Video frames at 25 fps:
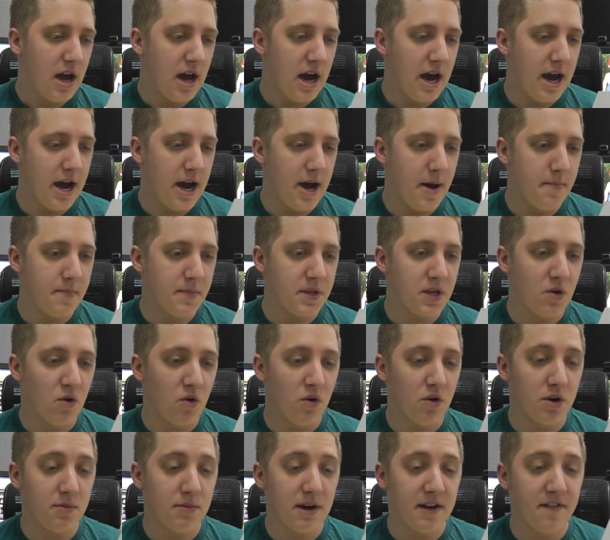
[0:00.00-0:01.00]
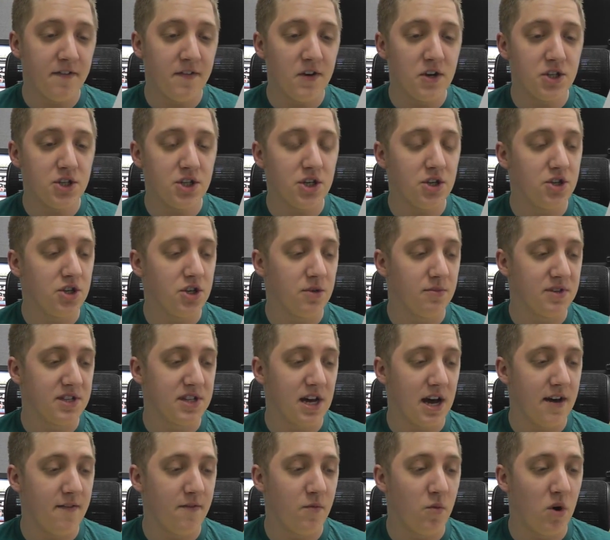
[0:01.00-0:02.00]
You're one of my first YouTubers
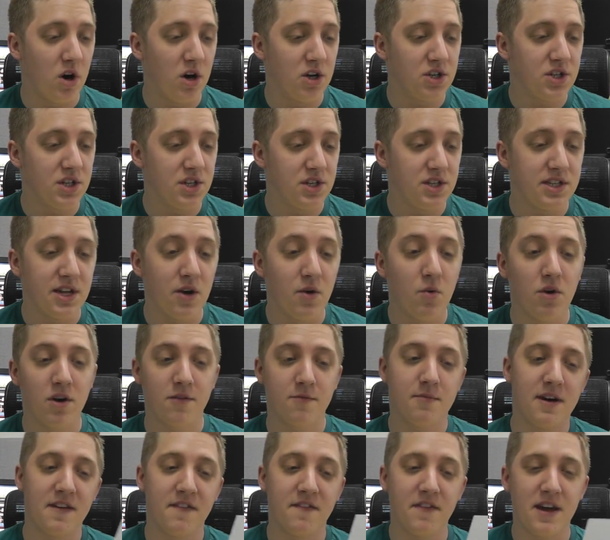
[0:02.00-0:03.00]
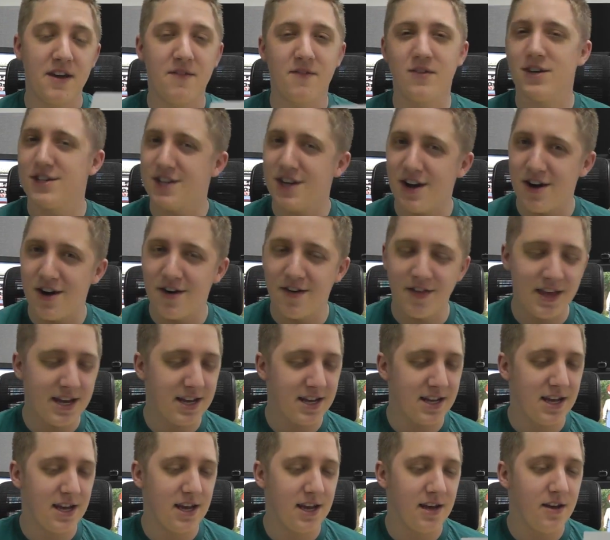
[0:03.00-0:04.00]
that I've watched and still one of my favourites. Oh,
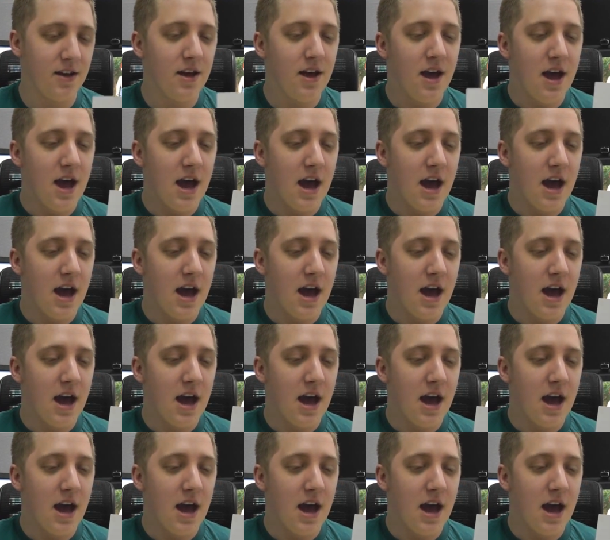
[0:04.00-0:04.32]
thank you.